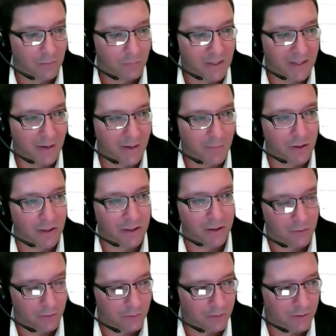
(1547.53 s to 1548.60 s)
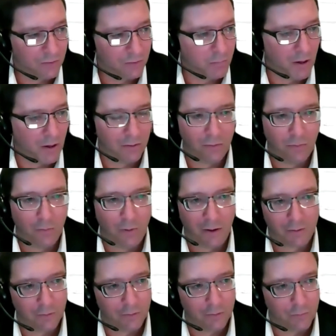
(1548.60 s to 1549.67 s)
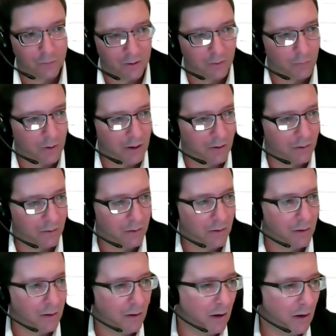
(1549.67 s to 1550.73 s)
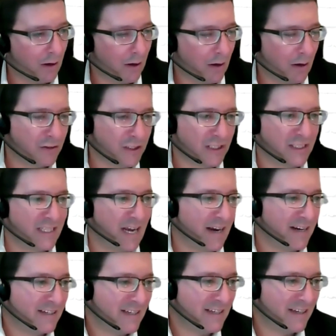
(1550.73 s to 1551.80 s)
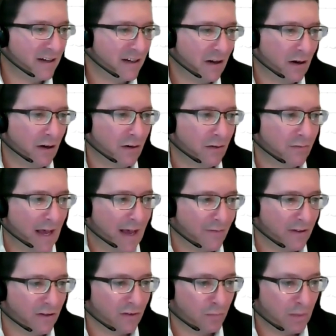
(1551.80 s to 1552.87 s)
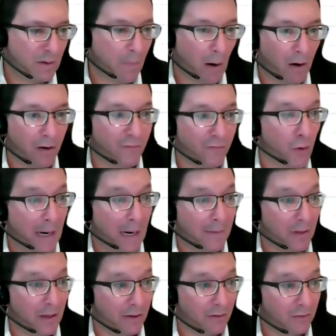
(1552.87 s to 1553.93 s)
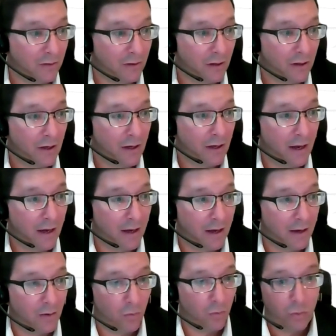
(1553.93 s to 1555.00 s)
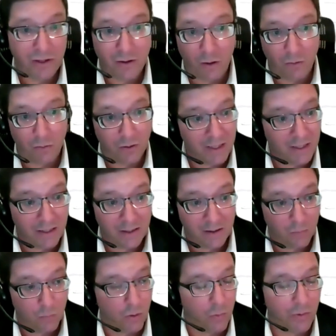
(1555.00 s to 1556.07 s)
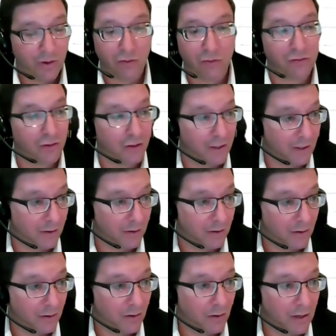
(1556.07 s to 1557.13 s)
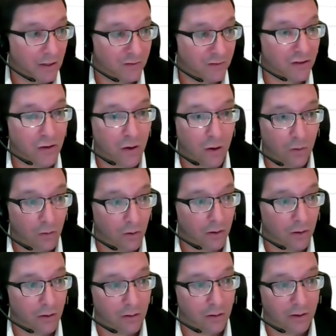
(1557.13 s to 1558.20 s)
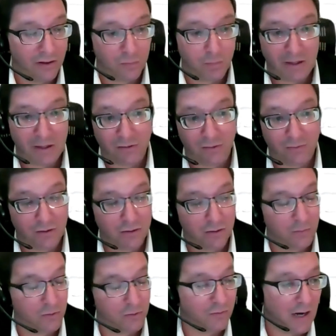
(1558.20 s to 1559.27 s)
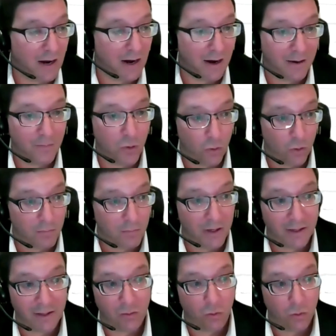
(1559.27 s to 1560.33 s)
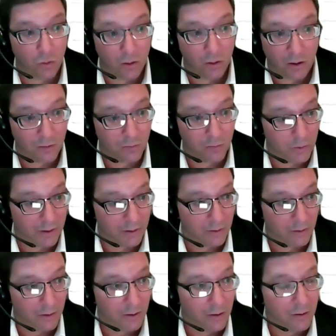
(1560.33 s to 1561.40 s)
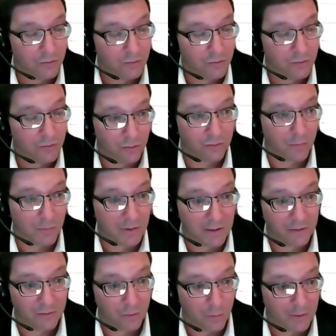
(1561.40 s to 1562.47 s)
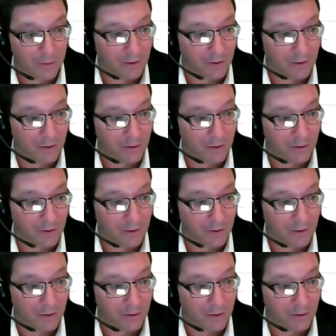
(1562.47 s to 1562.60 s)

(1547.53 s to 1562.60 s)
Being able to include this, Paul, you walked through it really well. Just the idea of having this be part of your pipelines, and we don't need what we used to need. It's no longer expensive in terms of time or money or hardware to do some things that we